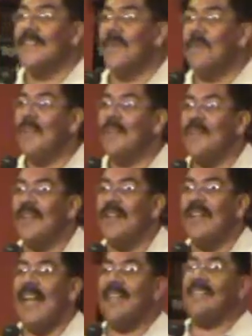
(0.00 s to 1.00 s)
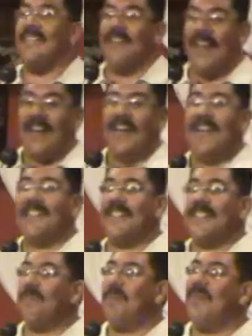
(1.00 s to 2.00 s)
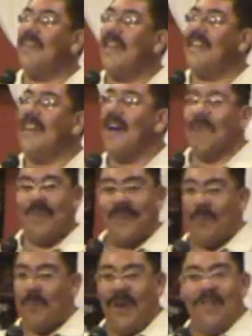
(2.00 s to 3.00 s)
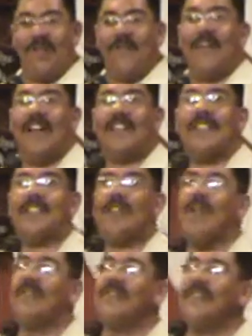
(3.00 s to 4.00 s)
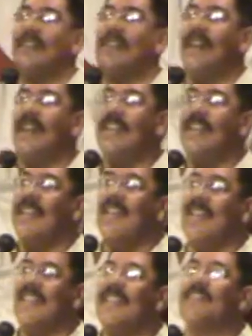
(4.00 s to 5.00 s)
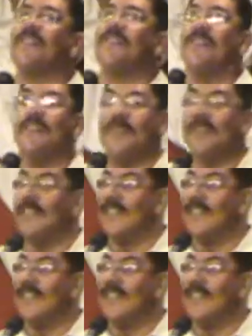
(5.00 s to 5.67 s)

Some of you don't realize that you got an STB right now. We're going to pray for you at this altar tonight and heal you.